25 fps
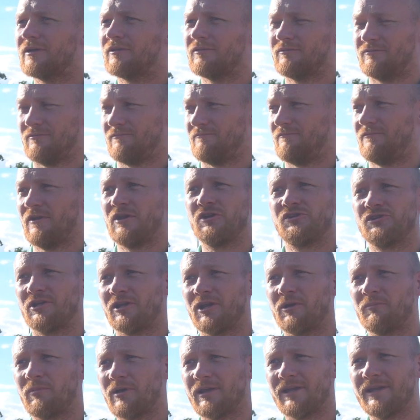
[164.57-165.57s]
and
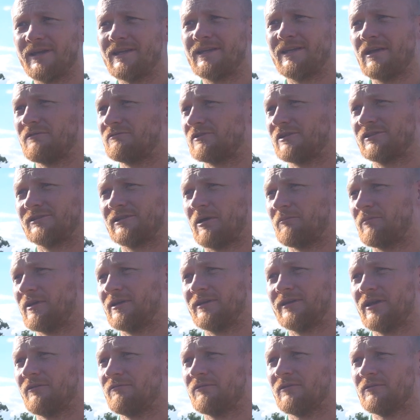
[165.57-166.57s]
finishing ability gives us
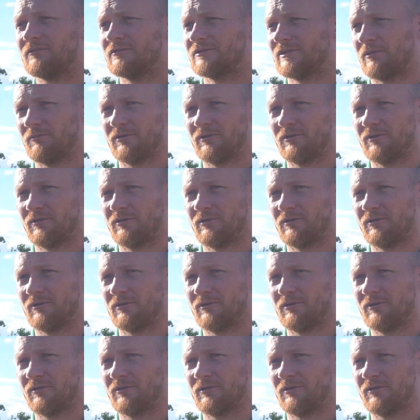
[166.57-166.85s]
something different,